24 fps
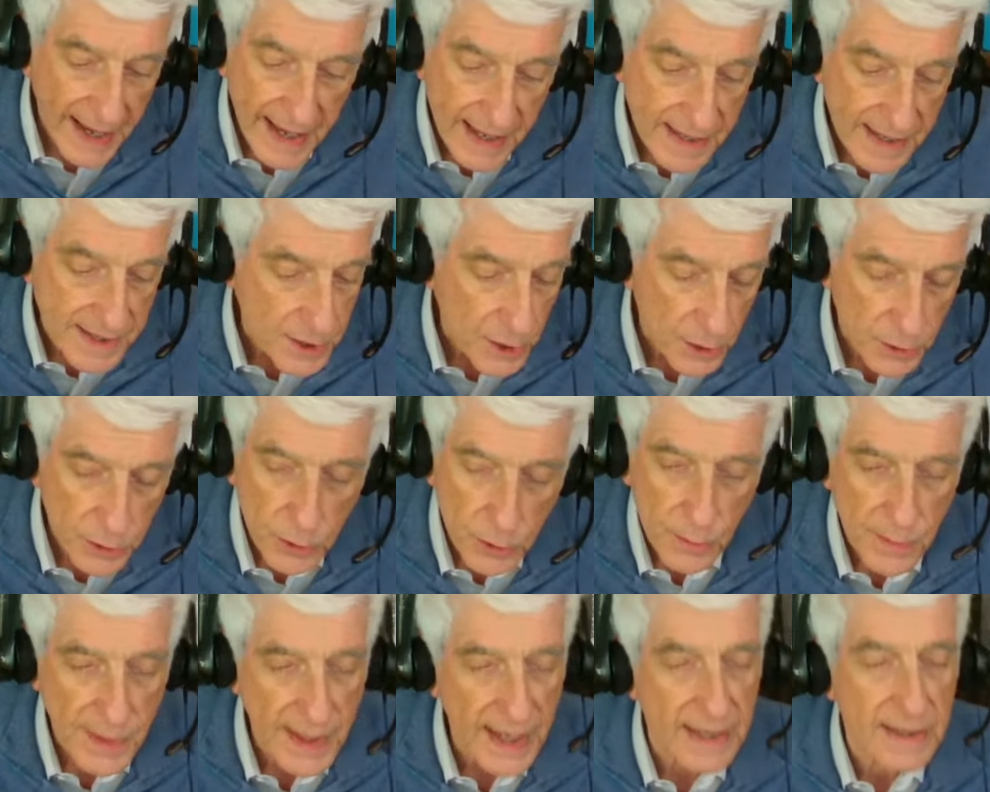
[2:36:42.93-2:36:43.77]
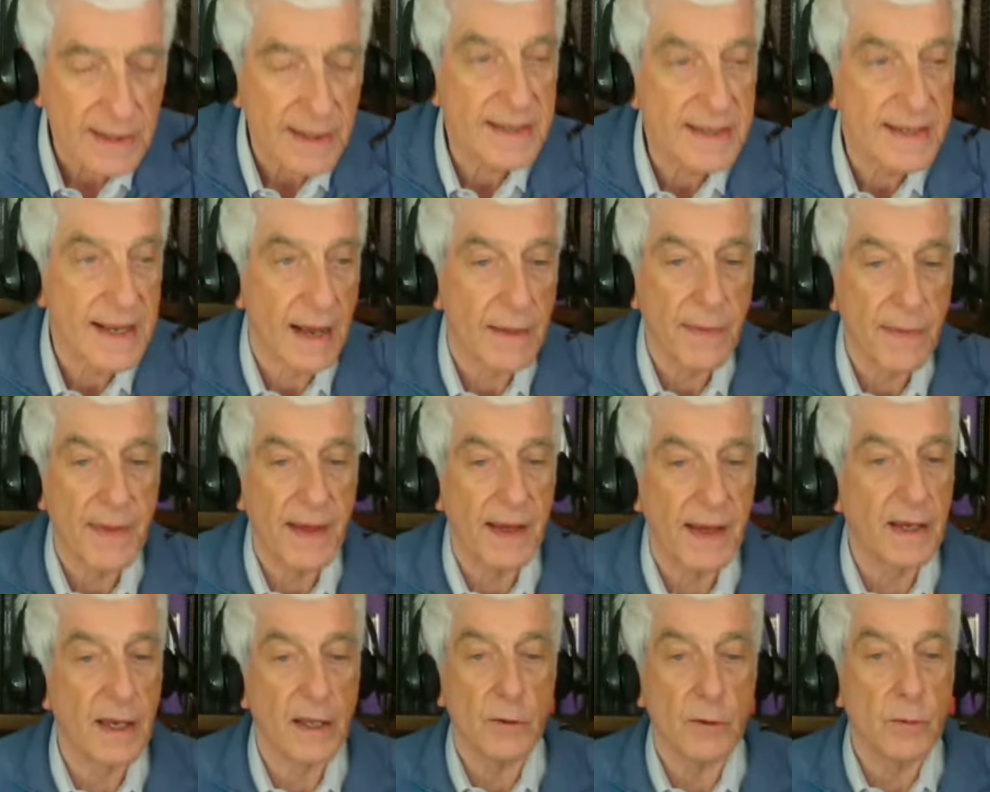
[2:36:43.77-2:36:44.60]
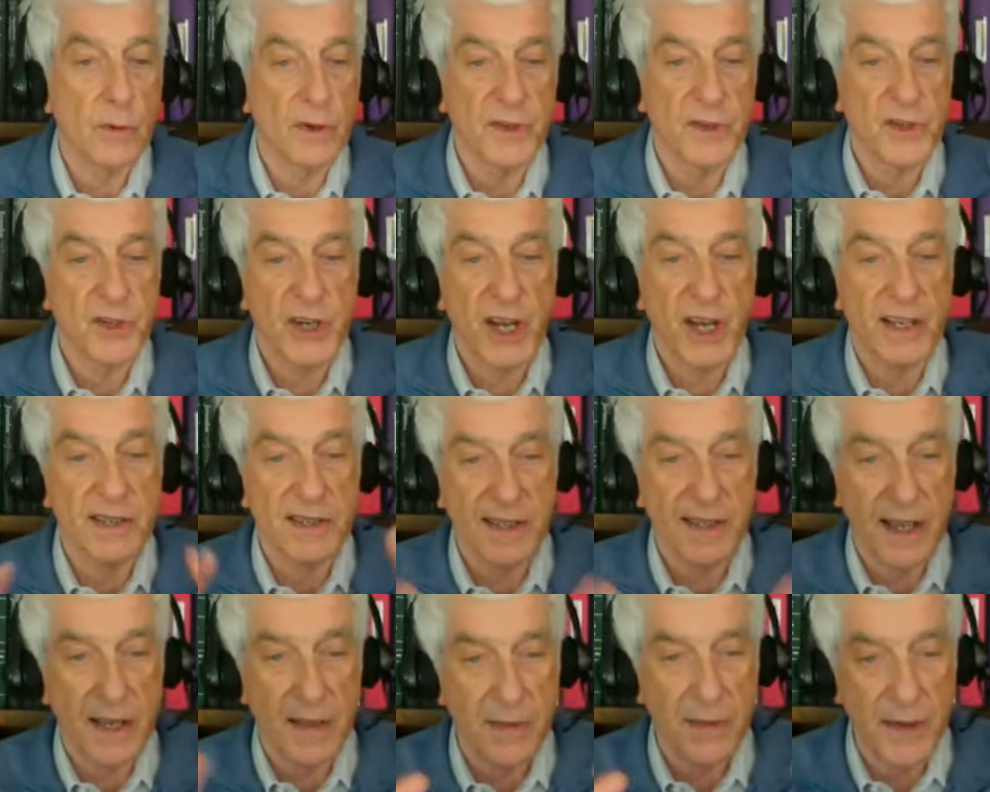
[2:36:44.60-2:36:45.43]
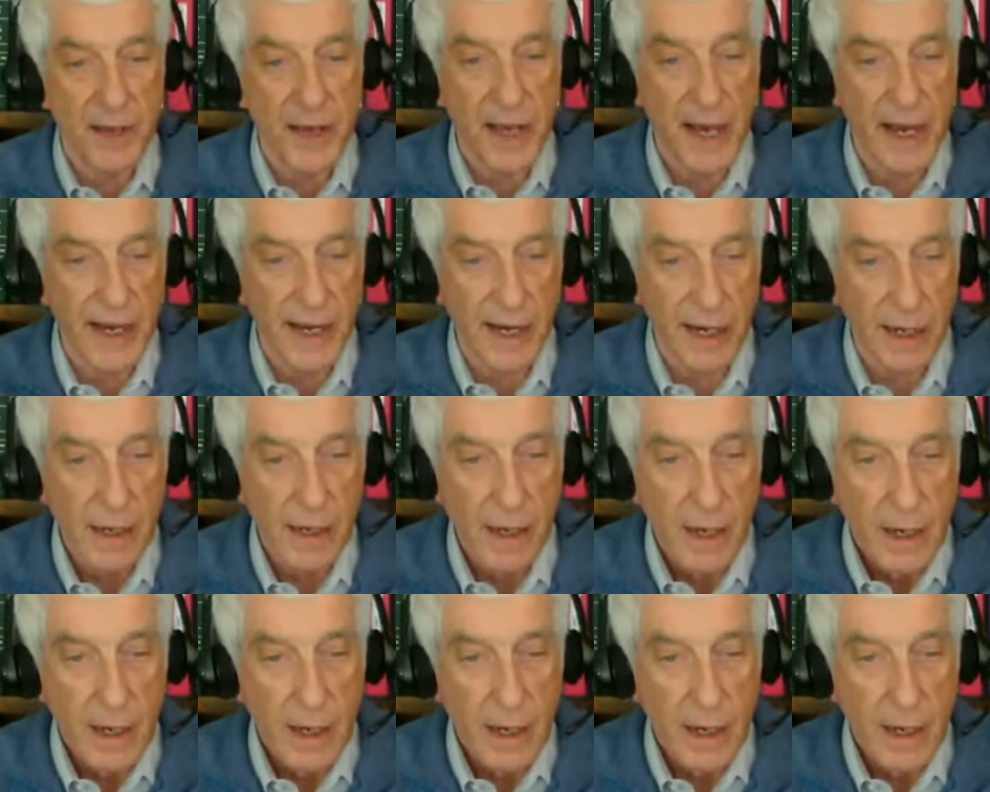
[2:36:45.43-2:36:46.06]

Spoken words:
answer to that is I think it was just in the air